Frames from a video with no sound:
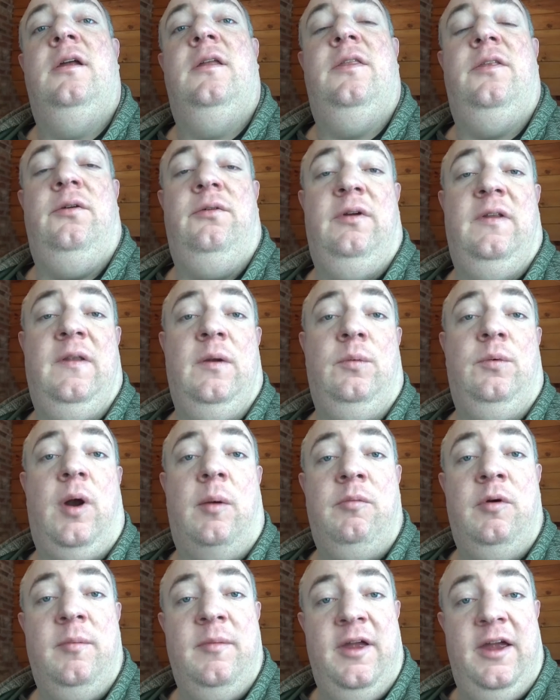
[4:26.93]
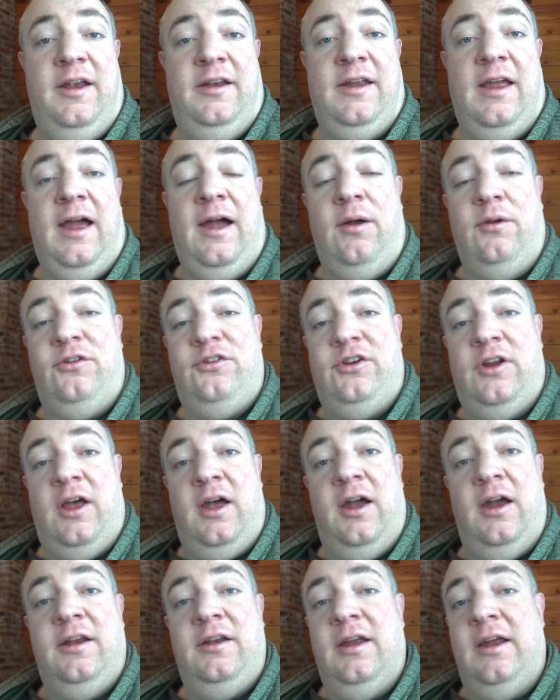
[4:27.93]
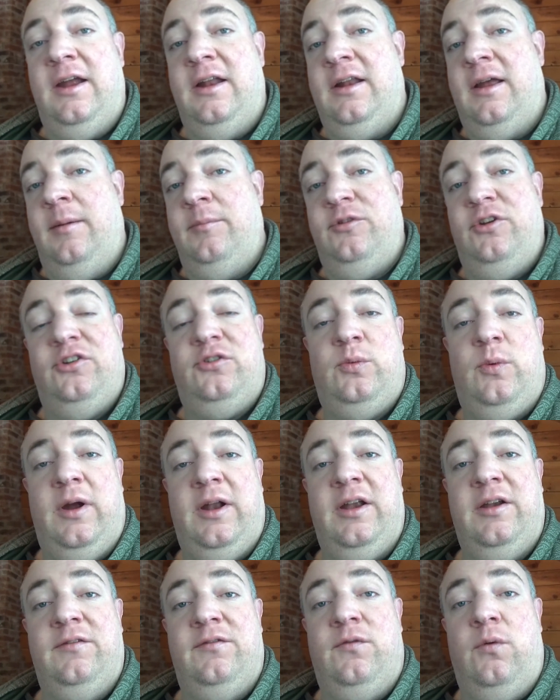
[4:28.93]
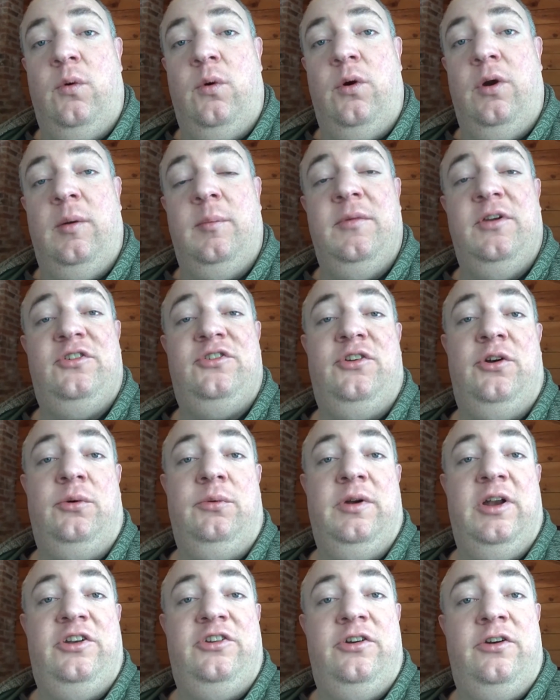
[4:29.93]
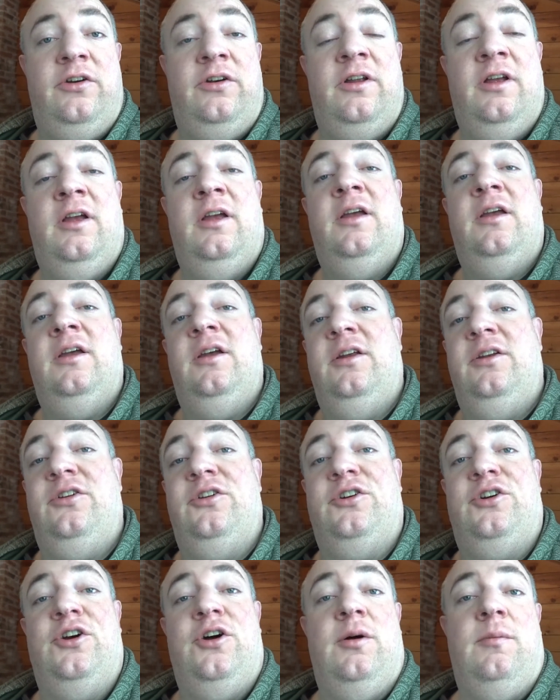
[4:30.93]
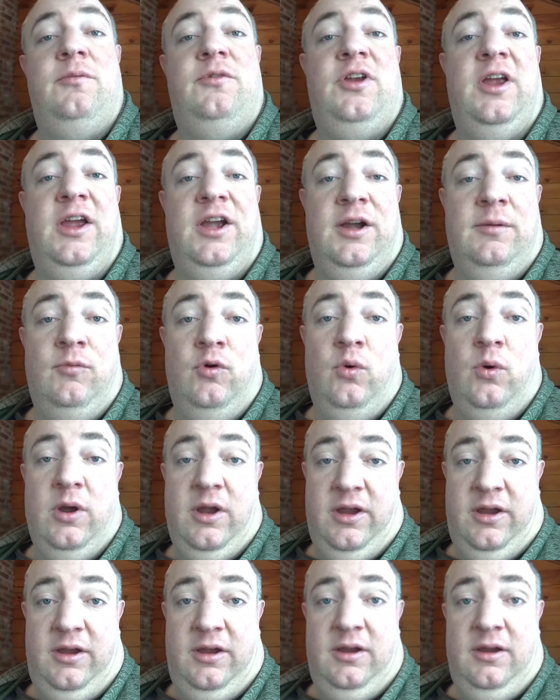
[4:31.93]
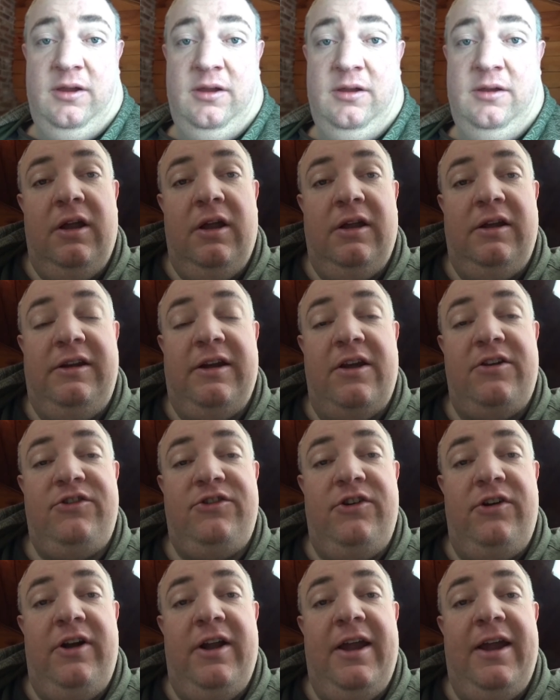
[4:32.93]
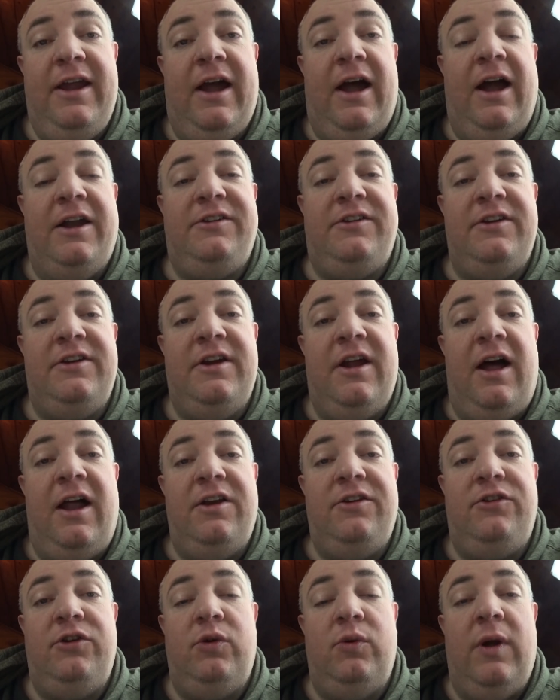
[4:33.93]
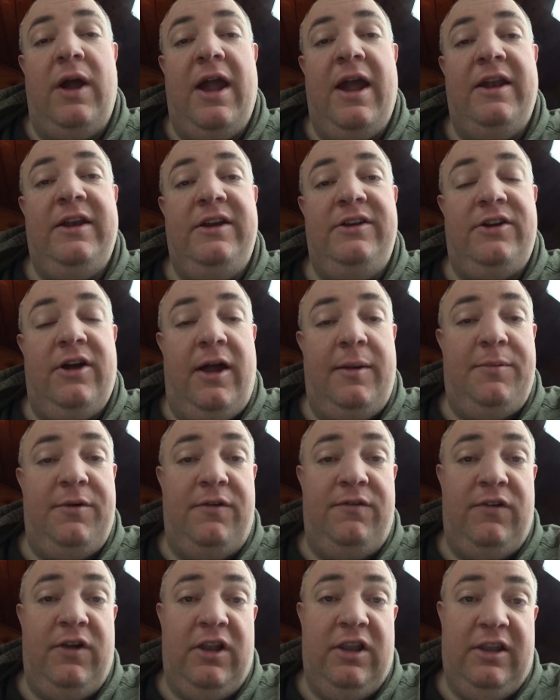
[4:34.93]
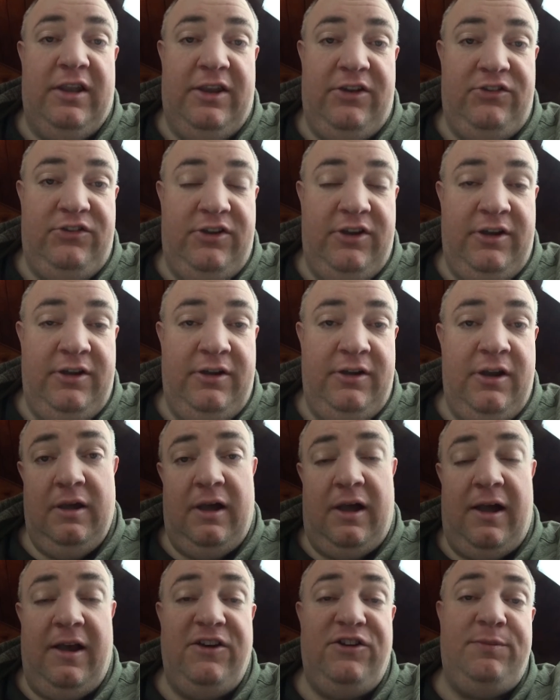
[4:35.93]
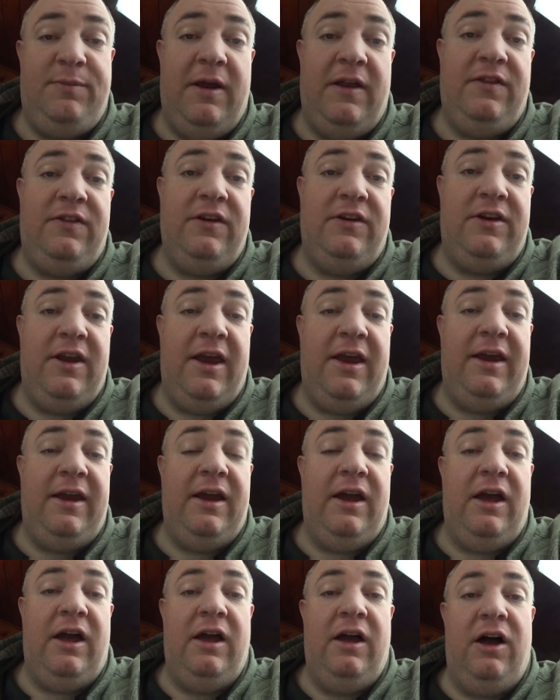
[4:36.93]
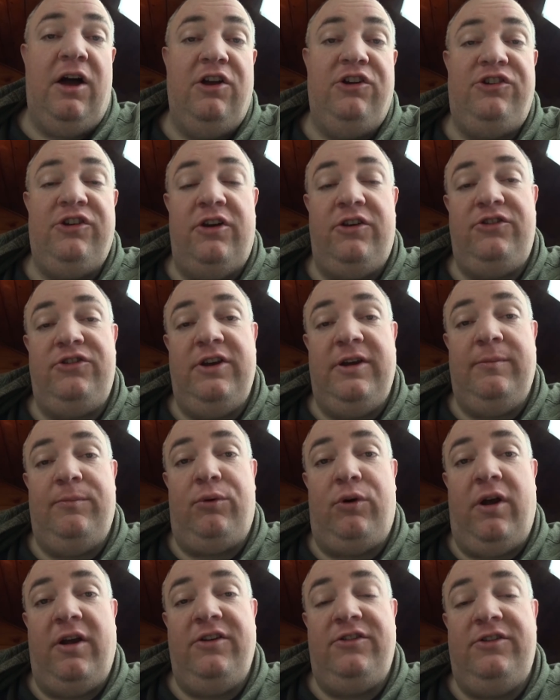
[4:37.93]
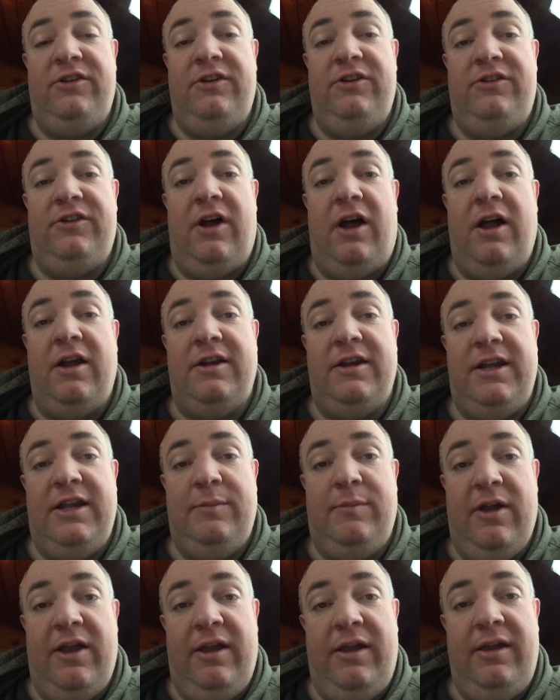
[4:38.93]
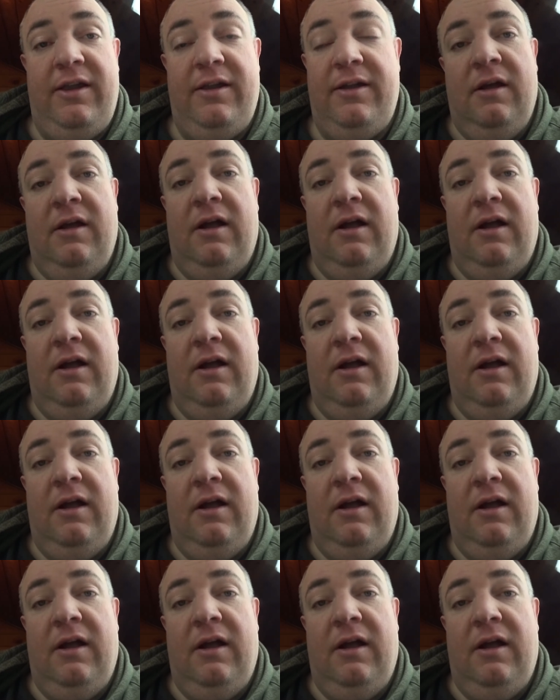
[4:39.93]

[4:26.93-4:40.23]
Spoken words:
They're in the Rubbermaid outside, and I'm just waiting for Mr. Richard to come take them away. Yesterday, I did not do any type of listing. I spent the day adjusting prices on eBay.